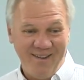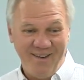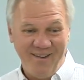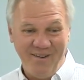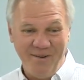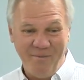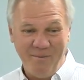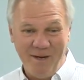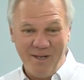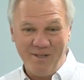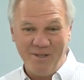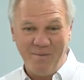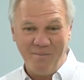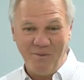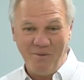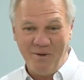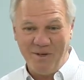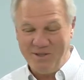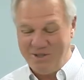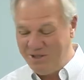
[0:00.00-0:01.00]
Don't everybody jump
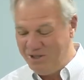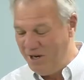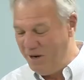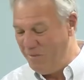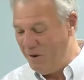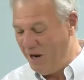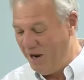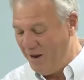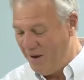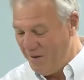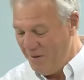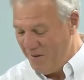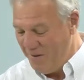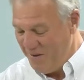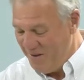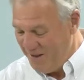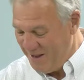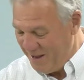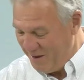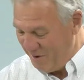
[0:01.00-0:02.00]
at once. Jimmy.
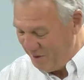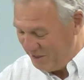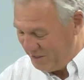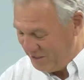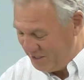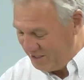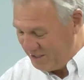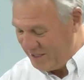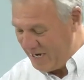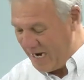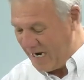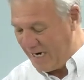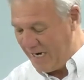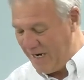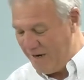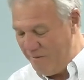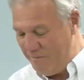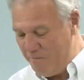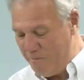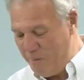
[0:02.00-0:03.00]
And then in
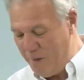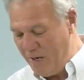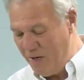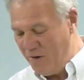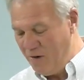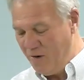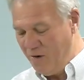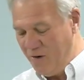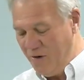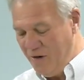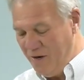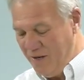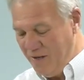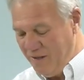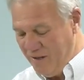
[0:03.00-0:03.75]
2 Peter,